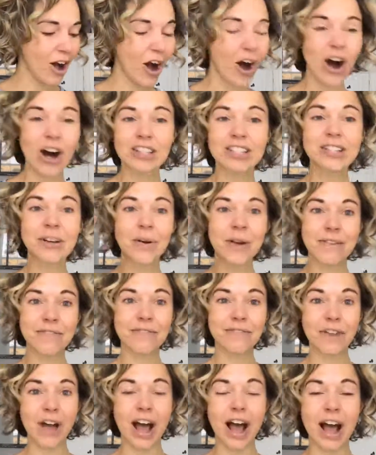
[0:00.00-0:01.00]
Also,
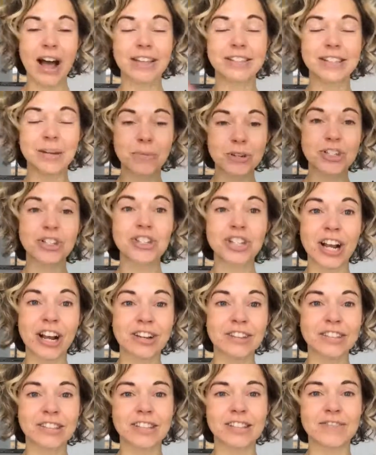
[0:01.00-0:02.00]
if someone
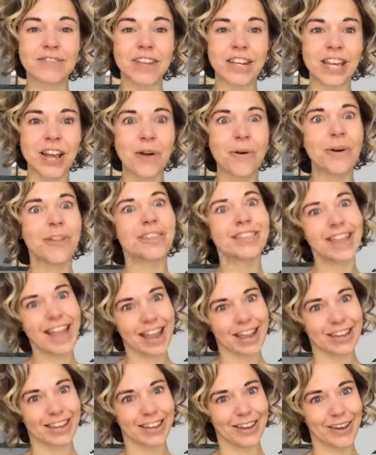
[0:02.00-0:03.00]
shares this video,
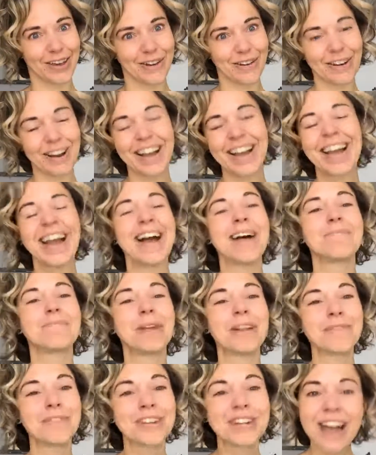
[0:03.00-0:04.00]
thank you.
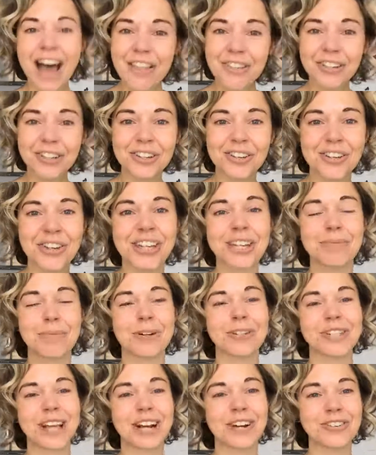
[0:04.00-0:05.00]
But if another unique
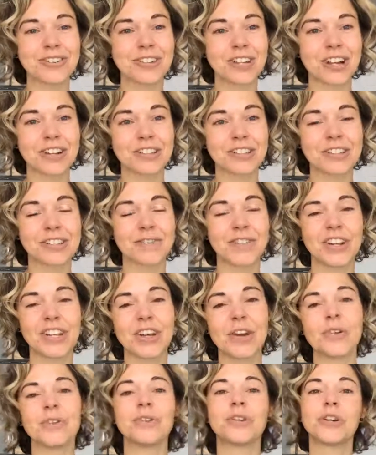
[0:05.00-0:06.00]
presenter shares this
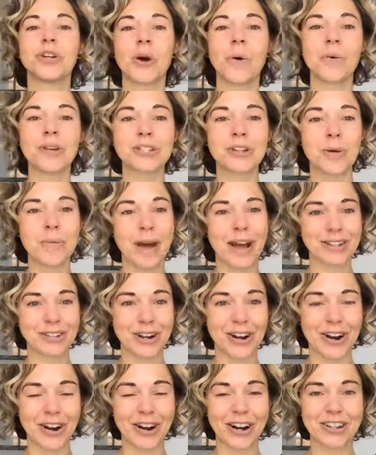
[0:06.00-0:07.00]
video, you can always go back to
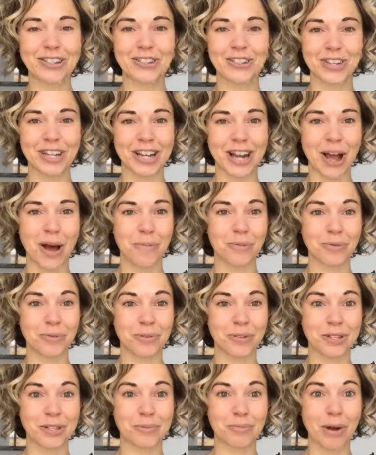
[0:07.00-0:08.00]
her and she can help you
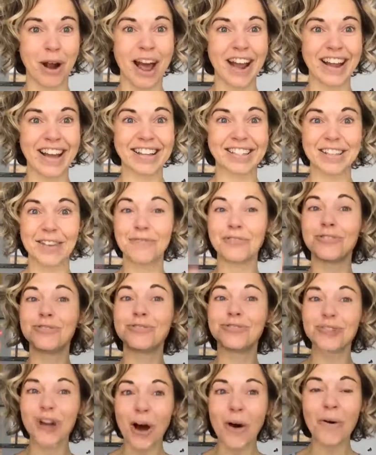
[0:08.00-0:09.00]
with these products. If you
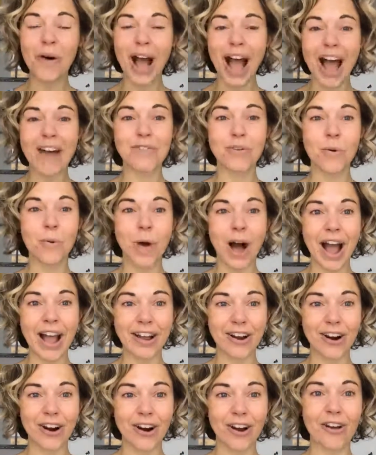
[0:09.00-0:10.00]
don't have a
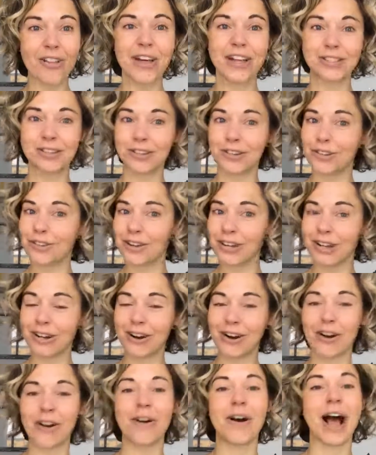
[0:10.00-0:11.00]
Y girl, that's a unique
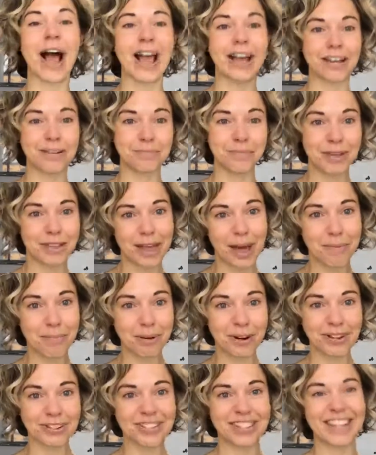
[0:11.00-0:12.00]
girl, I can be that
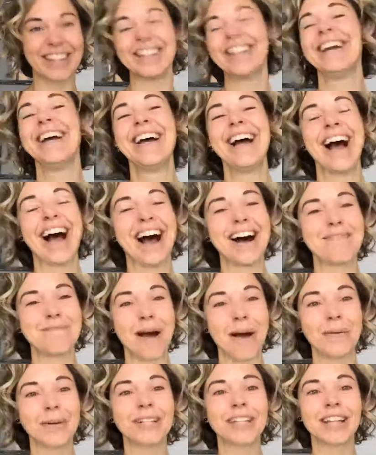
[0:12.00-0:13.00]
person.
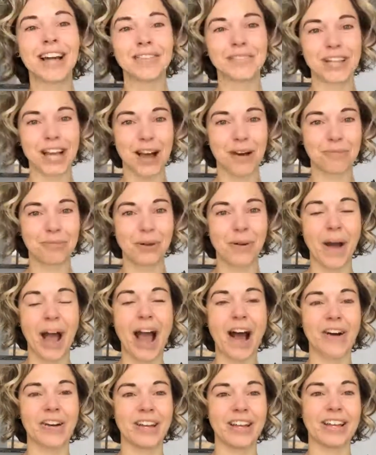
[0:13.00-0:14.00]
I would love to help you
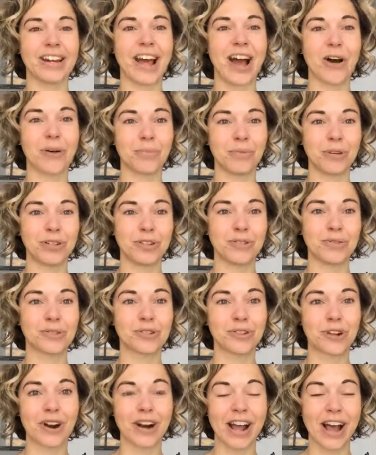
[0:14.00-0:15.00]
out in helping you
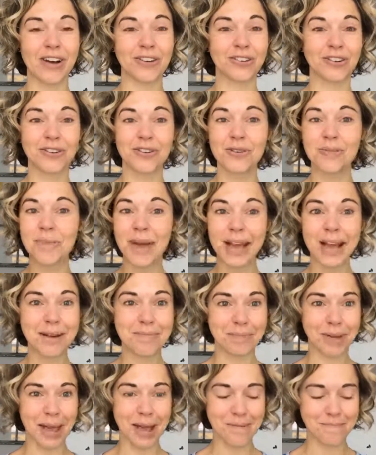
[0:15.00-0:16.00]
start out your new
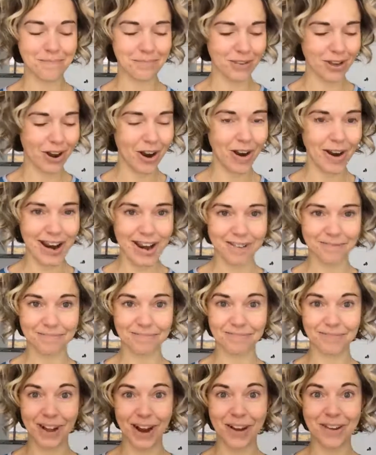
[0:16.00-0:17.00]
makeup game. All right,
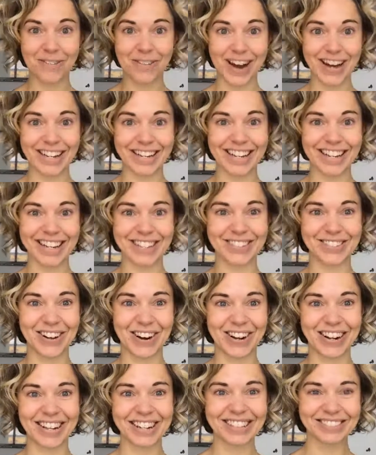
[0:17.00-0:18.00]
are you ready to get
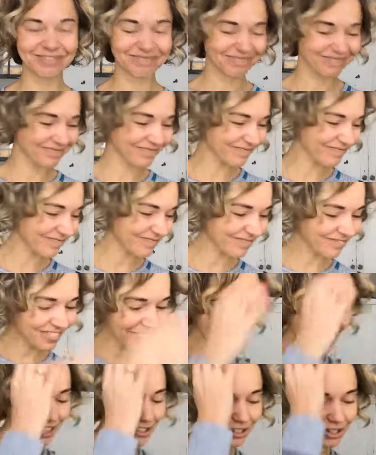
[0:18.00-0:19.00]
started?
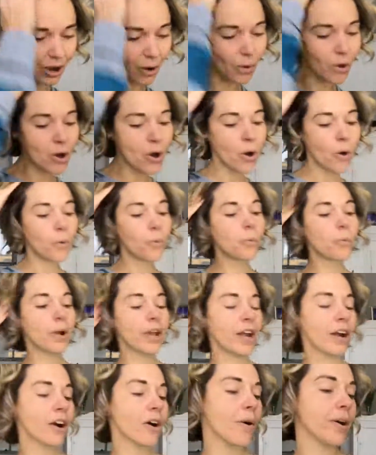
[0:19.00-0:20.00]
So
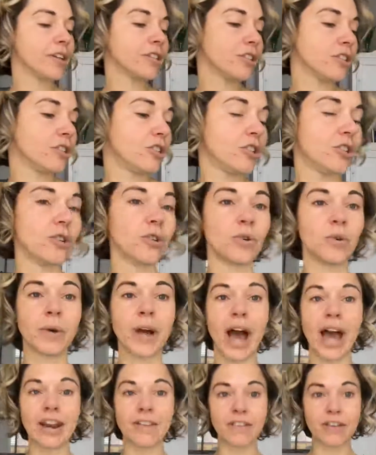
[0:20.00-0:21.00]
we are going to do
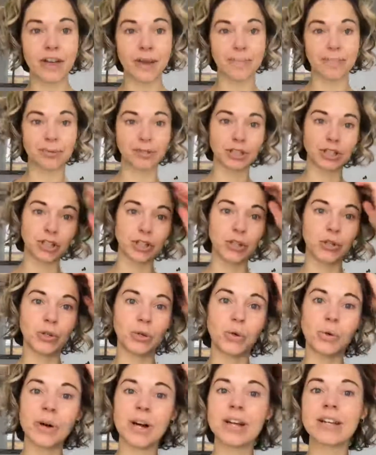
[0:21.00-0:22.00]
kind of a
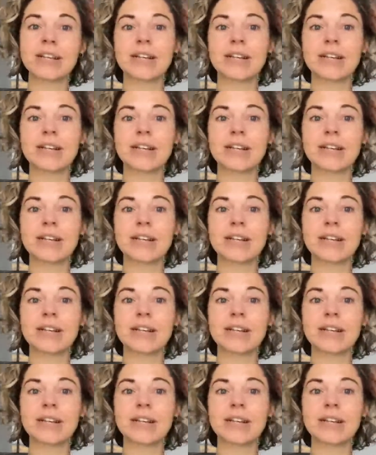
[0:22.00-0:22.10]
blue